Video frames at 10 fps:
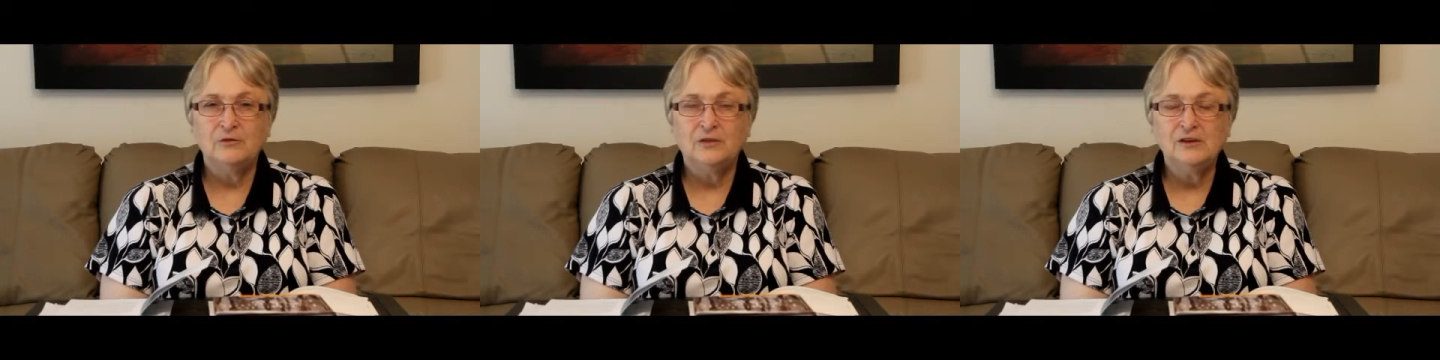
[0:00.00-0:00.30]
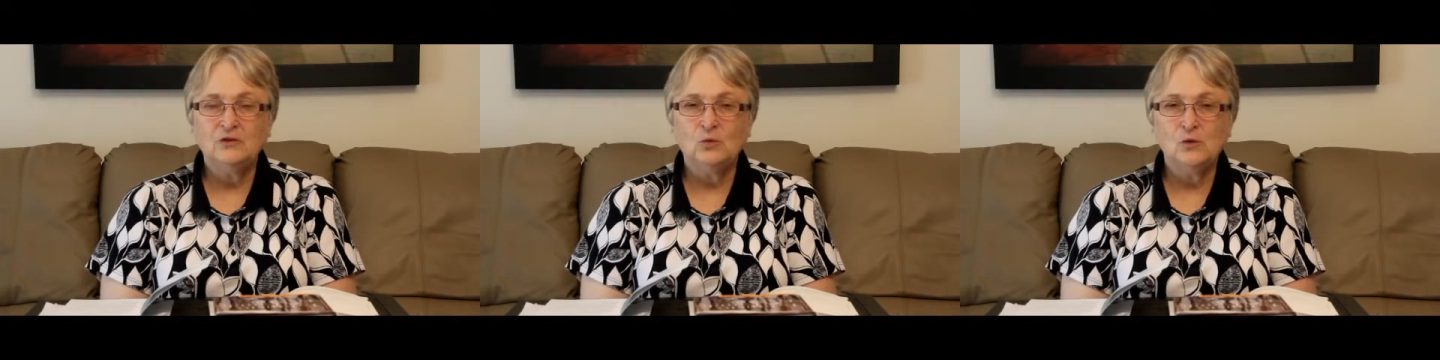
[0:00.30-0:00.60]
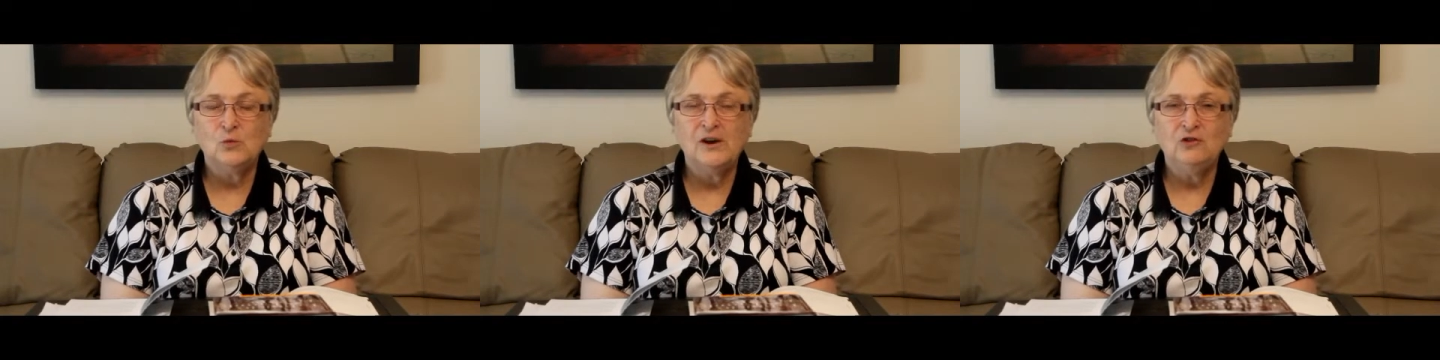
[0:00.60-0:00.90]
of things,
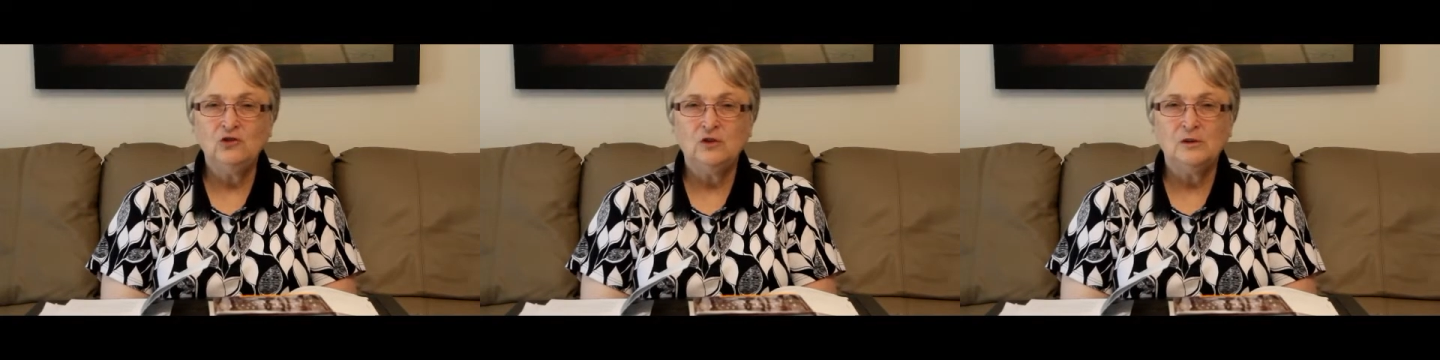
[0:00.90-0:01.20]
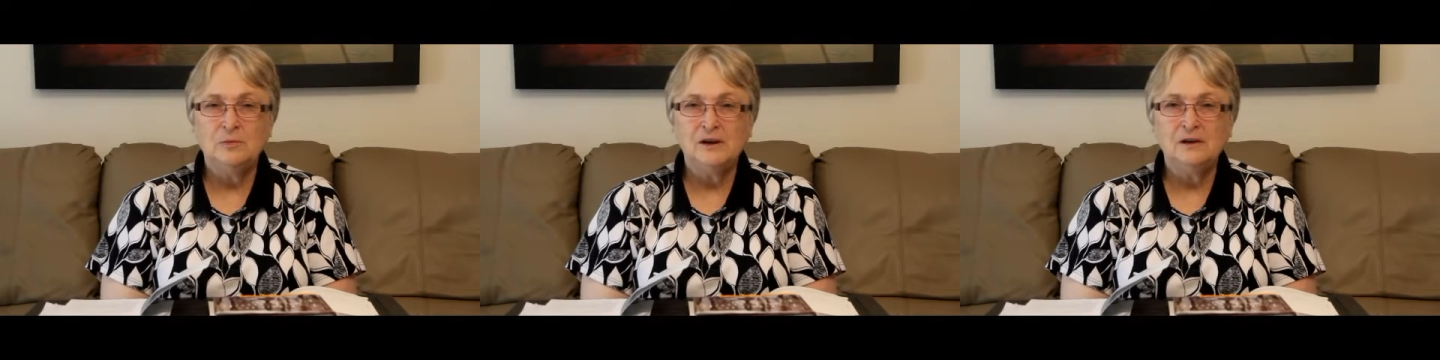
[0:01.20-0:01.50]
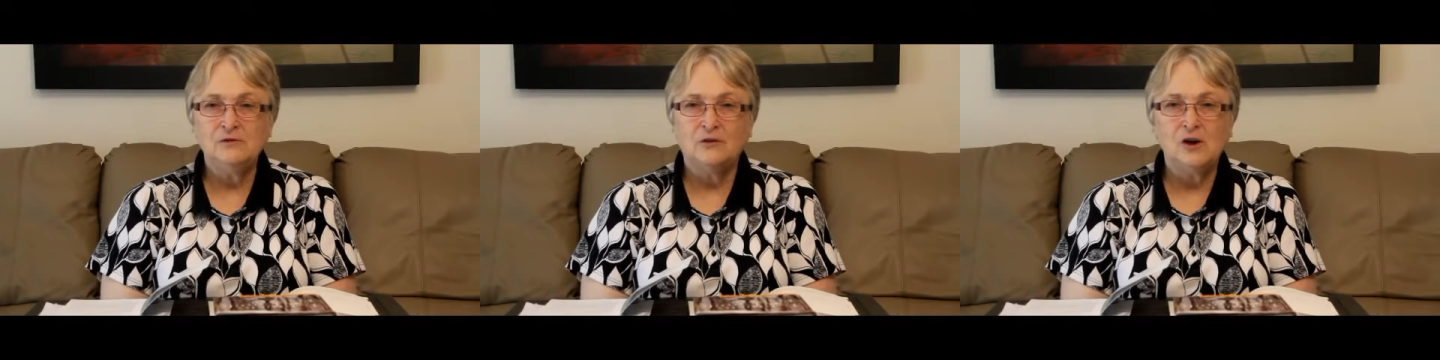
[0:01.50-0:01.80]
what ways you can be
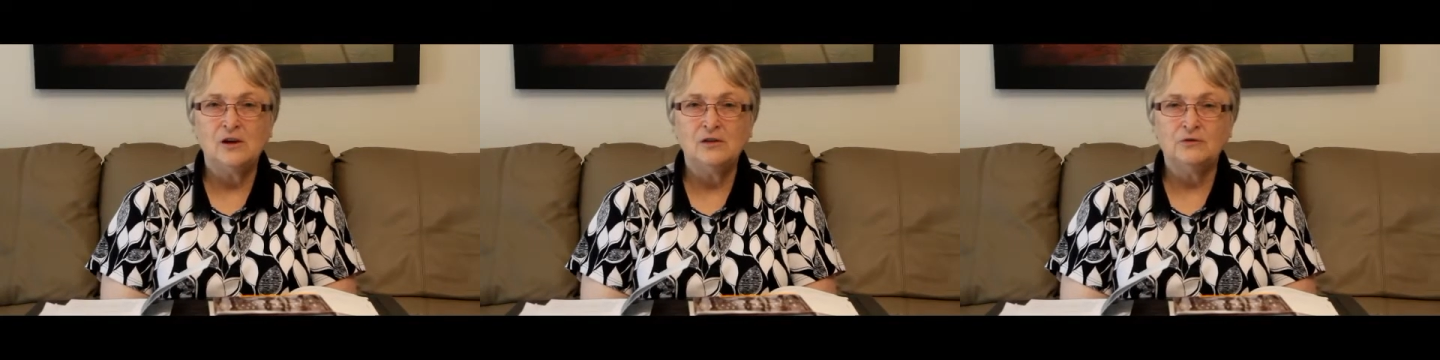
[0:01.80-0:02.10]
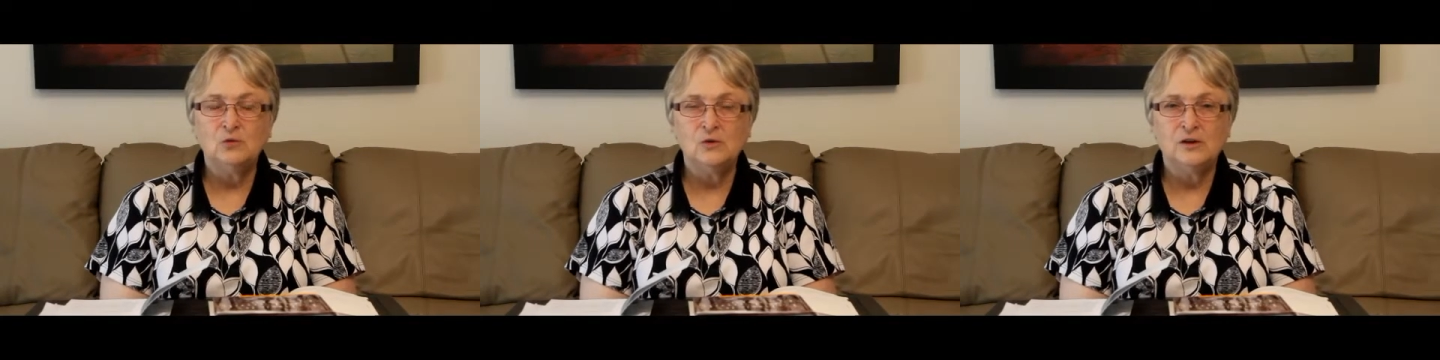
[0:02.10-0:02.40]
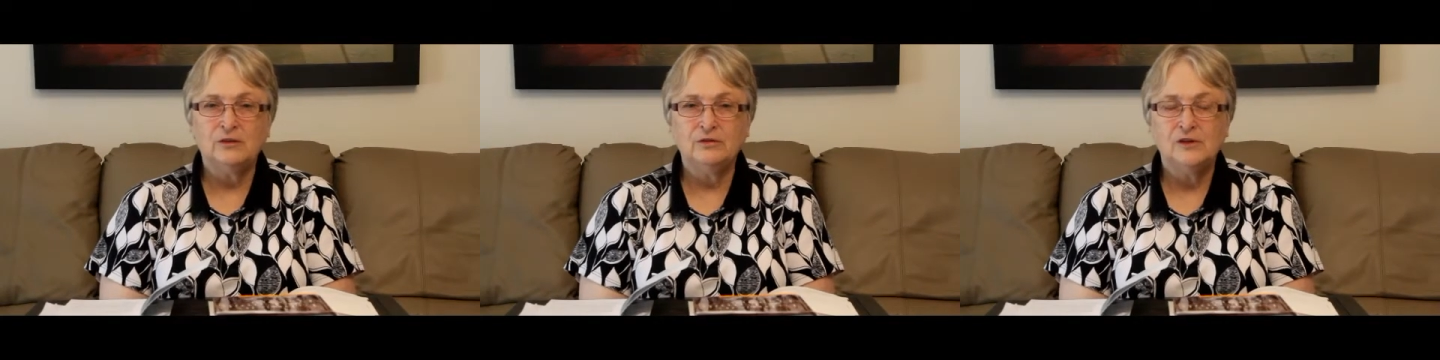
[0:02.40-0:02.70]
involved
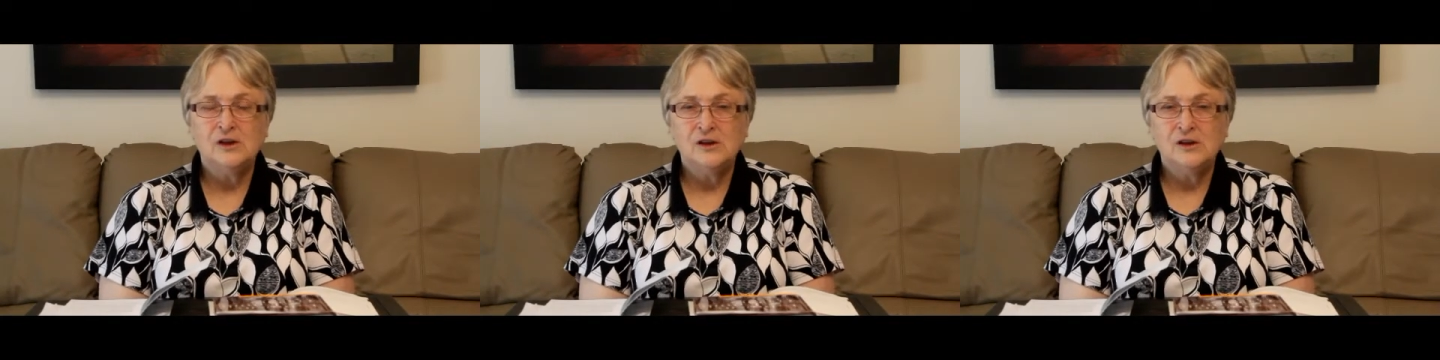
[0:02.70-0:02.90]
with